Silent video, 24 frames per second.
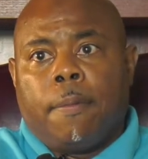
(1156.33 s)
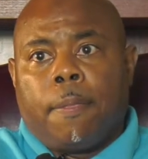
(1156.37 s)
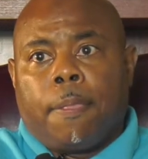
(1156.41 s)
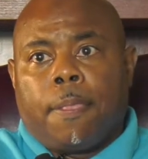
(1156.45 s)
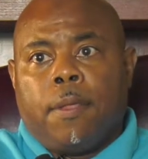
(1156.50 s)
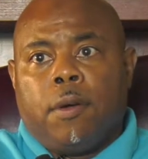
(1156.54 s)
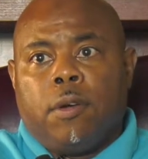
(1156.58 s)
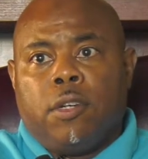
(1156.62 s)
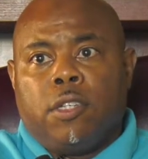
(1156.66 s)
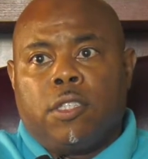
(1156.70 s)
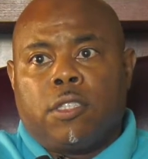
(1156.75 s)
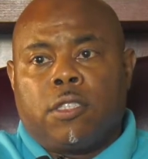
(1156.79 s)

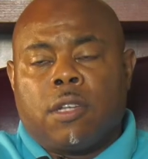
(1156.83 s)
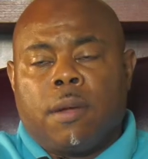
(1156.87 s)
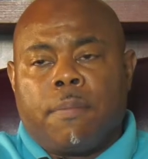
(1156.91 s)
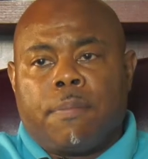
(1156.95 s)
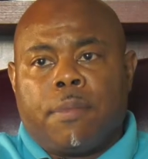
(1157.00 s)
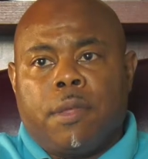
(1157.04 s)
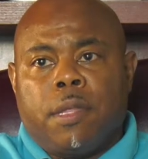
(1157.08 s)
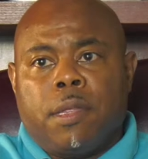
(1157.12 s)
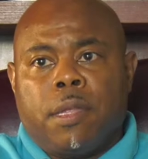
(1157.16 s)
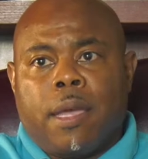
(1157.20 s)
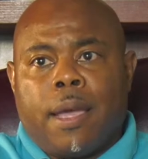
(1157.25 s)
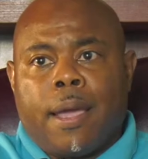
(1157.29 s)
No, it's
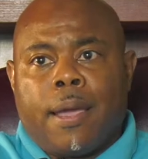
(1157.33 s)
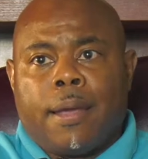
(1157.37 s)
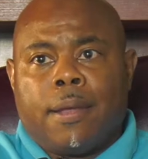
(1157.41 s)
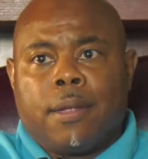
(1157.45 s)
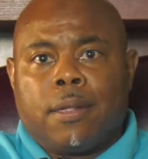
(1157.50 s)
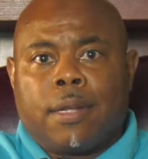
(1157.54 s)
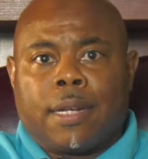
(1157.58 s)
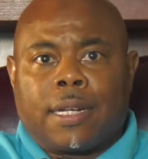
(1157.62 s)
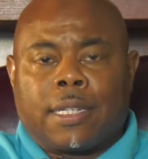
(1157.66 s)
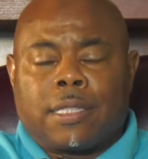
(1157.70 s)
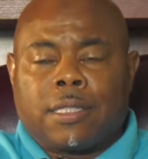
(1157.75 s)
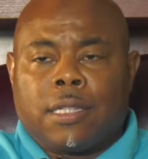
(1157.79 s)
something that,
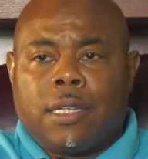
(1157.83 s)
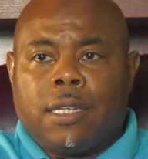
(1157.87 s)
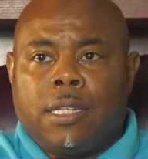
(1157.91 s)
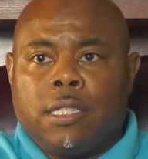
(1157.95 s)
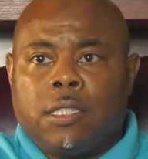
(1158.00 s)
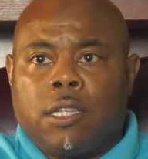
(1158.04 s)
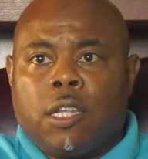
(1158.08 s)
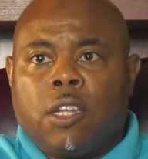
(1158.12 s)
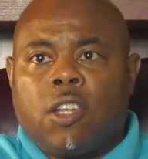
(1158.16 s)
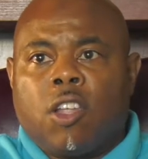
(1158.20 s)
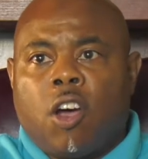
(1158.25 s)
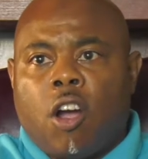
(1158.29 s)
like I said, is
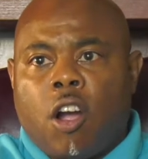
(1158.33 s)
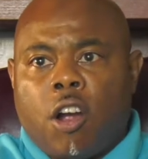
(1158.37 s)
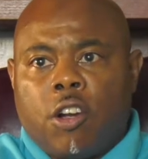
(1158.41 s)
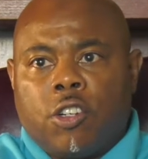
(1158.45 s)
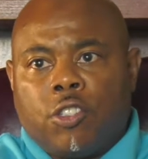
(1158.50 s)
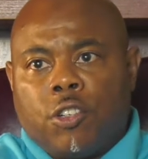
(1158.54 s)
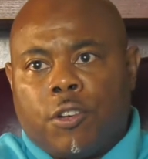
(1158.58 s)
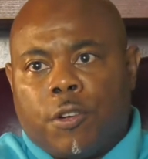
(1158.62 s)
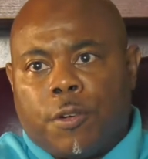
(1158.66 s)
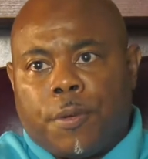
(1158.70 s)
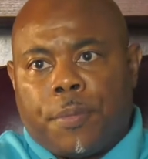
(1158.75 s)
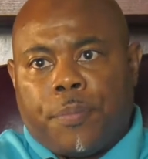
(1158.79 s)
a
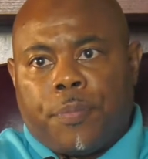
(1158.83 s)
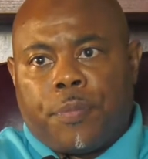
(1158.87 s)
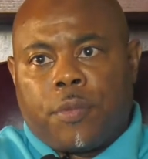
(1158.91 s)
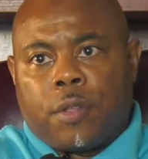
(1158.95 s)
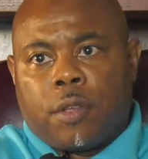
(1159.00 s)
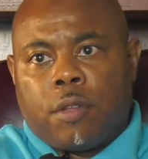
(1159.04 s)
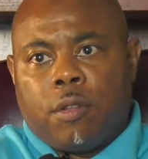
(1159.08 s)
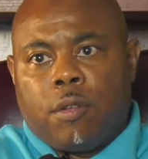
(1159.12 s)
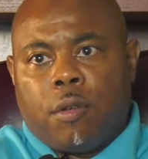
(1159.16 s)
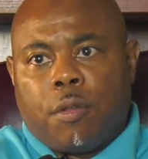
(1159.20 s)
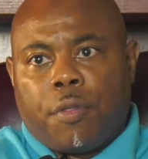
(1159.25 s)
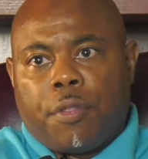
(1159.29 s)
larger
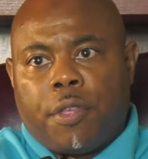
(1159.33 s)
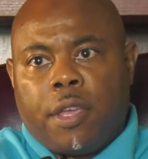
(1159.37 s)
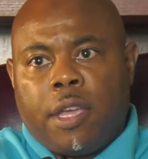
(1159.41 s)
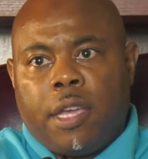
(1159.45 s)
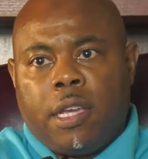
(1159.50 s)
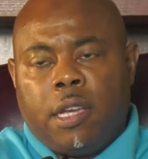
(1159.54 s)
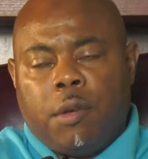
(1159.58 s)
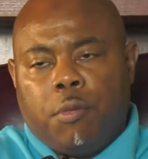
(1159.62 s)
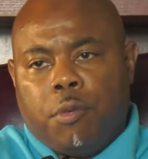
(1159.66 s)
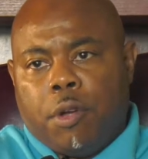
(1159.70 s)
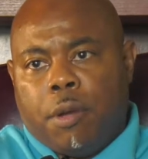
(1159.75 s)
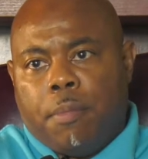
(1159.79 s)
thing,
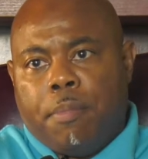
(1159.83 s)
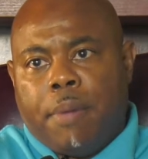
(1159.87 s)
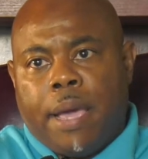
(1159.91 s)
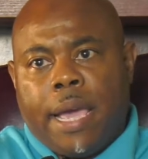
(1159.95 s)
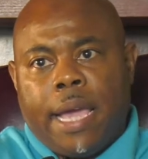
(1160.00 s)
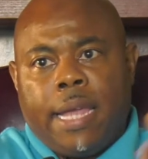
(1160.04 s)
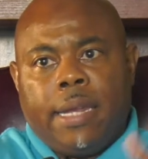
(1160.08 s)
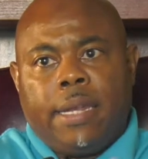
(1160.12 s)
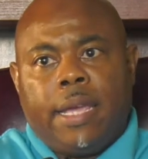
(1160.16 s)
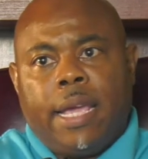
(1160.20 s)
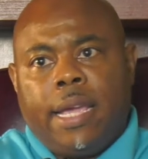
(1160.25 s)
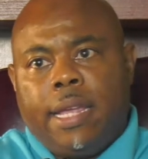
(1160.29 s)
and we're
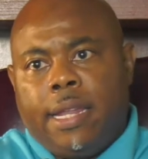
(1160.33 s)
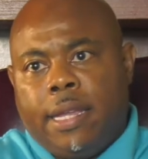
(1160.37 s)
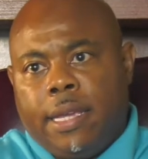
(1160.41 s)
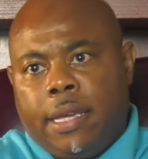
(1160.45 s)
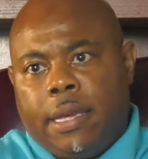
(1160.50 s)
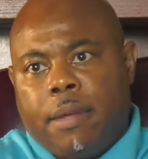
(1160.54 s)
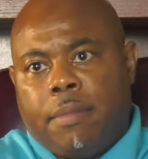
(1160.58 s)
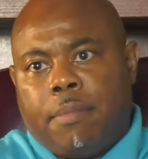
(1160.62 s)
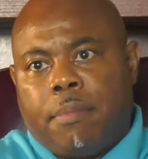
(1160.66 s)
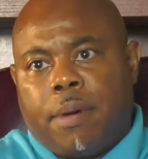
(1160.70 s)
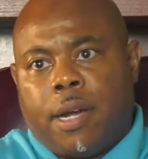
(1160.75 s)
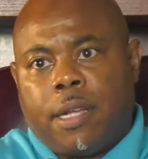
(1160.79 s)
band-aiding
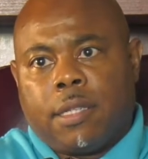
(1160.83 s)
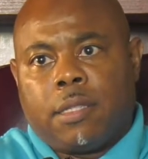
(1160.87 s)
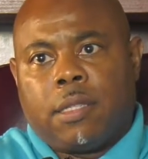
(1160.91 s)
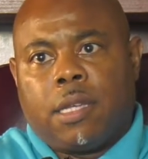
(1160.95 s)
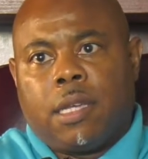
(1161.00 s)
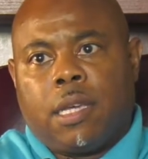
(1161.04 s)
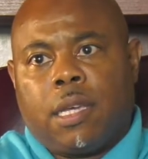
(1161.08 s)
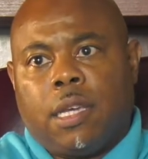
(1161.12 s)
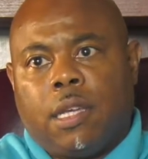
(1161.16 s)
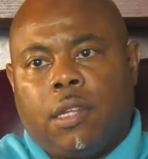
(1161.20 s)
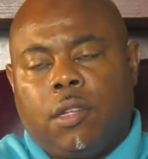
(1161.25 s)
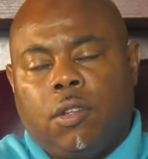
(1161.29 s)
it by
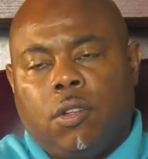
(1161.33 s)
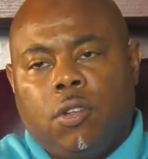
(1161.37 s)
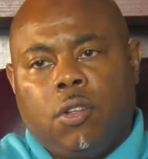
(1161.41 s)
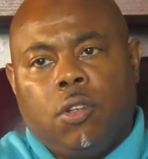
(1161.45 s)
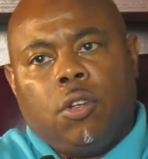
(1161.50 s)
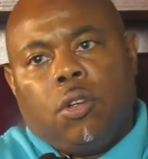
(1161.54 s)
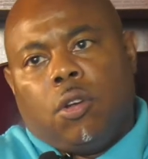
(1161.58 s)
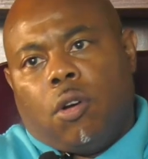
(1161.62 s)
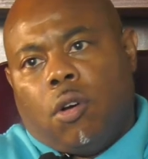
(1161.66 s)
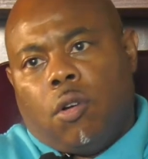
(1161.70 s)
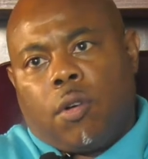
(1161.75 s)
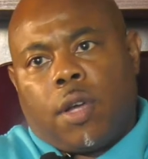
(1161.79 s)
saying,
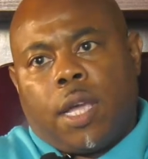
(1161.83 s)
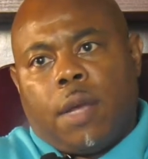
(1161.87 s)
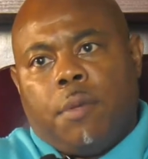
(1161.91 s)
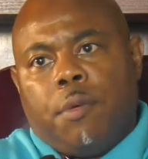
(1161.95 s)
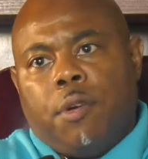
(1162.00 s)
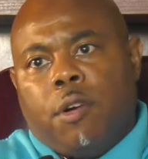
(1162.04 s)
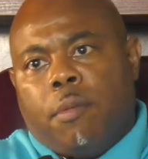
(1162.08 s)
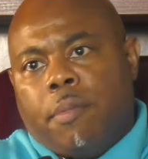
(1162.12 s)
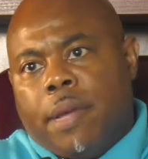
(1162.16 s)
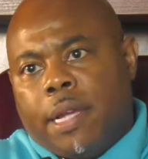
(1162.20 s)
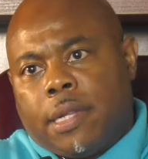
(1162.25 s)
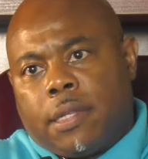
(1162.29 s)
okay,
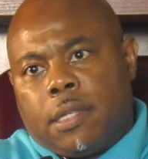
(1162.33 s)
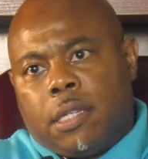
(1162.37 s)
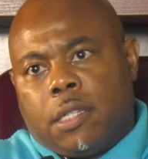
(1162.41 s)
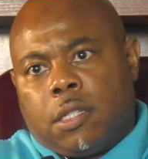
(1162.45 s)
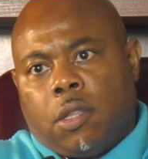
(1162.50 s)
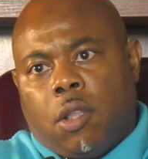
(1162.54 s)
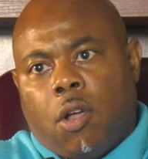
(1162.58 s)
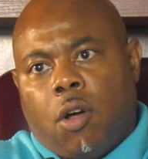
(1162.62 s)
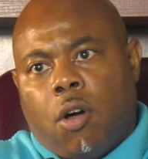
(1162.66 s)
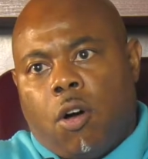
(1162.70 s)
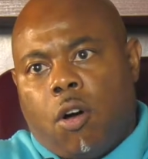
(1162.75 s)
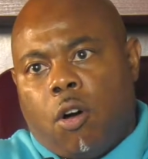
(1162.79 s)
we'll make this
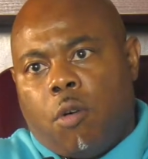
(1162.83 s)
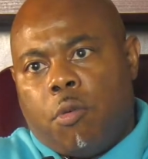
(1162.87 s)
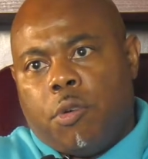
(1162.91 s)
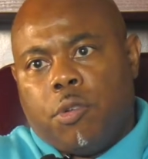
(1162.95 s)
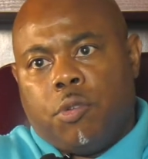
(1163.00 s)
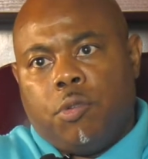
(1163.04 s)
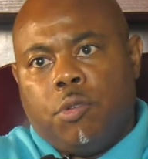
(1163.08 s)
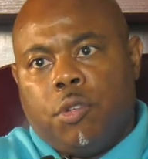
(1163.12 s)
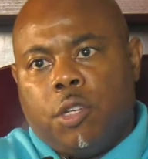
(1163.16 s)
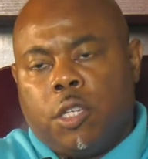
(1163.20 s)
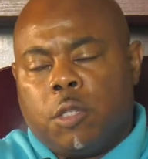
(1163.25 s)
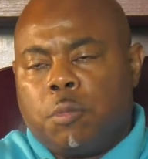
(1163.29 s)
law,
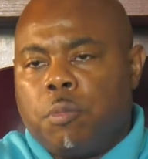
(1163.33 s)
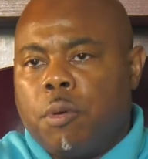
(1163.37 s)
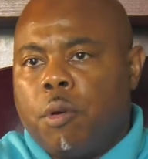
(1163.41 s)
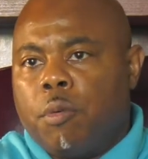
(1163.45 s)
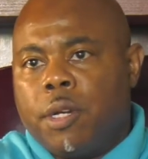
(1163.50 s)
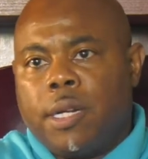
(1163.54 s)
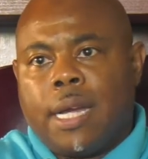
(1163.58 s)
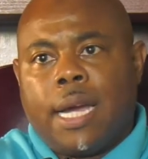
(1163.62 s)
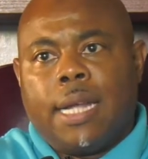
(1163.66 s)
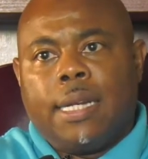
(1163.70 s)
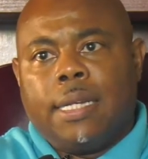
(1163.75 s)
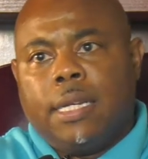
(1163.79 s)
we'll do this, but we're
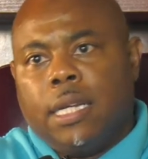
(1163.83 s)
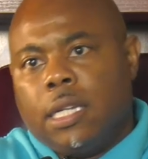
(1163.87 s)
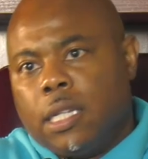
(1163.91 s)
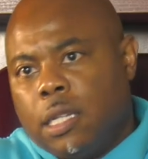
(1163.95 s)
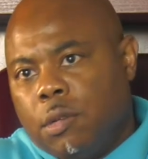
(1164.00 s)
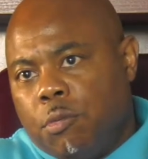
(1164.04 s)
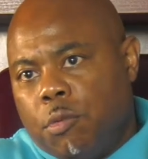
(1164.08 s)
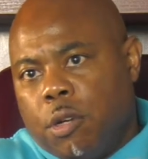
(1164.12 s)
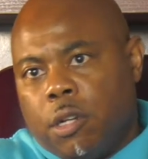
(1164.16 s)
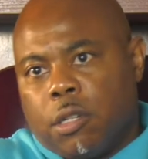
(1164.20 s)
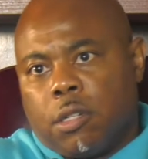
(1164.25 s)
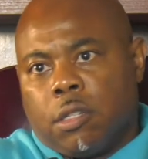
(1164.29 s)
not dealing
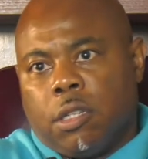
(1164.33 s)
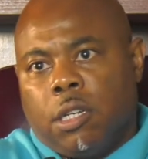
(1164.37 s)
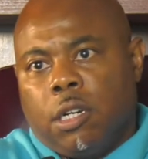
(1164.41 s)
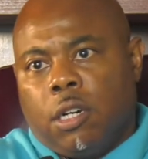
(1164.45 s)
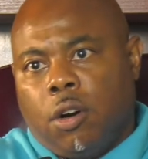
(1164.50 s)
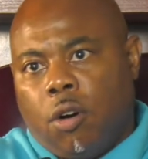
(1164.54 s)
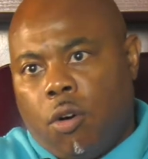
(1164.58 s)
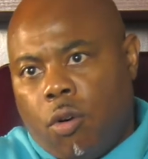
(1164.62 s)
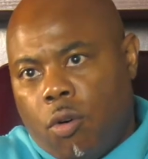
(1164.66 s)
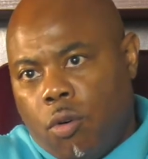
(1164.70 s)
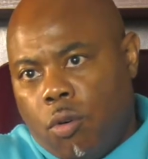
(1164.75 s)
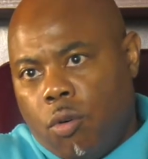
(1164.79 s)
with the
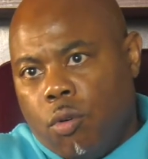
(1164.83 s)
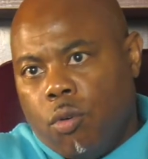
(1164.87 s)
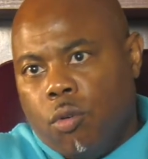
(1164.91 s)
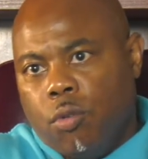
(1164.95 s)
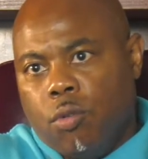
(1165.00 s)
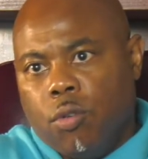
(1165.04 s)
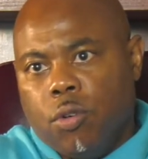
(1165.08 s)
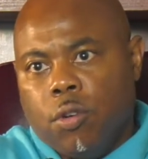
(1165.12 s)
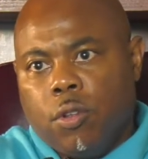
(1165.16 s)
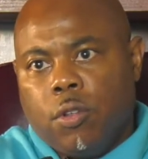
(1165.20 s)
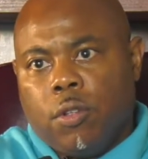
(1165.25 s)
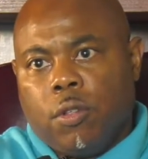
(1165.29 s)
whole
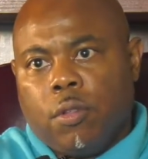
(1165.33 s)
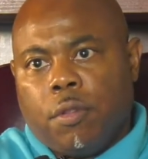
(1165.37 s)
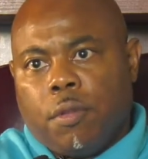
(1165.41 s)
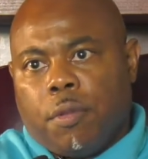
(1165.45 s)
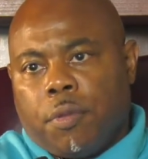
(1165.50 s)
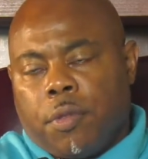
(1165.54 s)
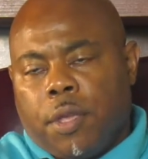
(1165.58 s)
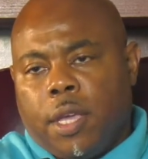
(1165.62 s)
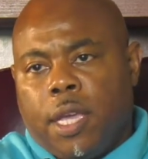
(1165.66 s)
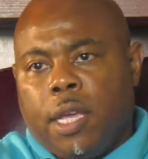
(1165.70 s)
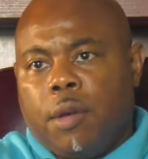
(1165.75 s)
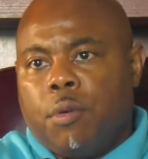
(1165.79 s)

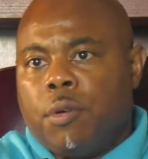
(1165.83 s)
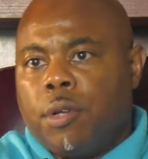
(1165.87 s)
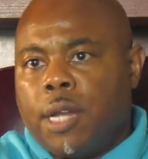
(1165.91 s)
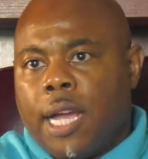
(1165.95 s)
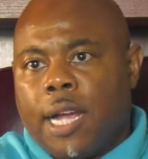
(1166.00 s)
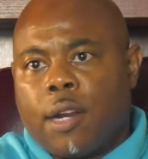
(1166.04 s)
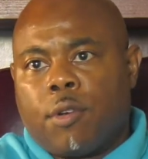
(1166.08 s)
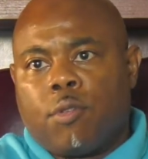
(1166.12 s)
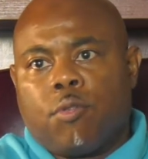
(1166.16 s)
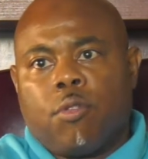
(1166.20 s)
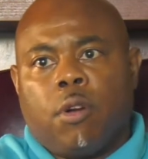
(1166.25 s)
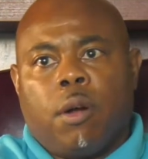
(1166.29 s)
thing. When
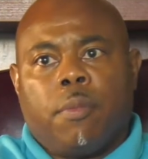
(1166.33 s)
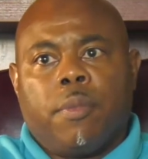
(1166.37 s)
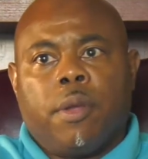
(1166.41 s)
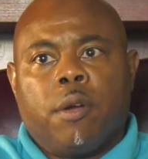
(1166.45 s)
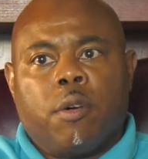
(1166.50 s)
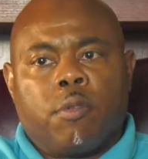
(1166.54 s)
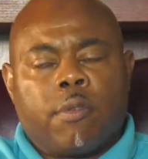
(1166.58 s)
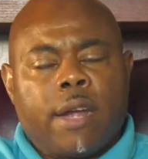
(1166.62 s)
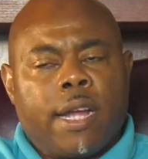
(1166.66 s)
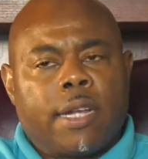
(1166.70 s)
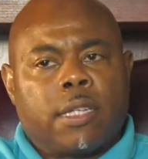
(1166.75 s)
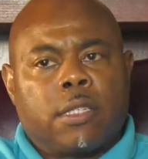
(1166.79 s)
I grew up, there were
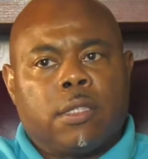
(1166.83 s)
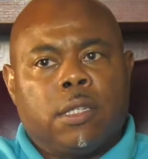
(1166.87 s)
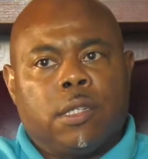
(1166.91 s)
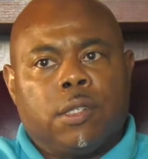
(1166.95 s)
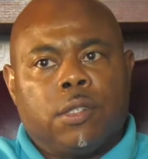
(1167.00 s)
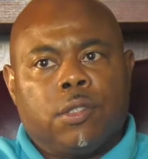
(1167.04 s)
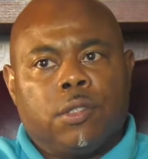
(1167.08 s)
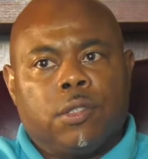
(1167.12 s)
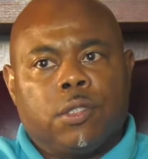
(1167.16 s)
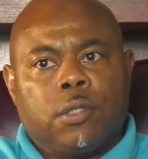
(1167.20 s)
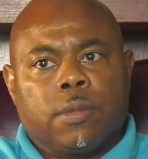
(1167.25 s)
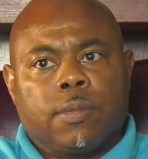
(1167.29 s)
rec
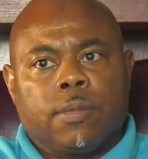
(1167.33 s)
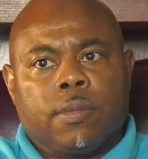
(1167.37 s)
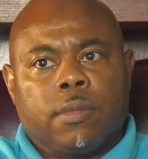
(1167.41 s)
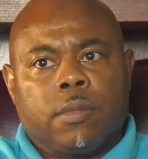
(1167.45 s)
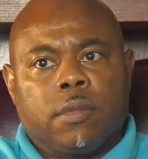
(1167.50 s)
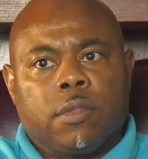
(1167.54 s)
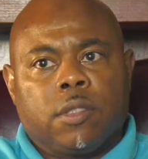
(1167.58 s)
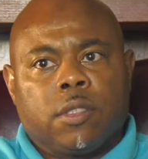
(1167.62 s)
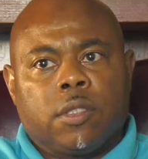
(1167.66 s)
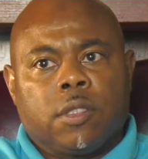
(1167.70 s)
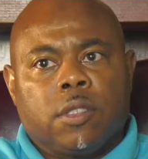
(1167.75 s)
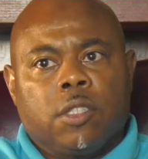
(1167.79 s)
centers.
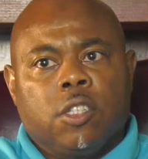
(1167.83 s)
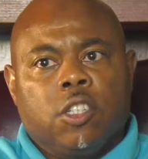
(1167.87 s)
Okay.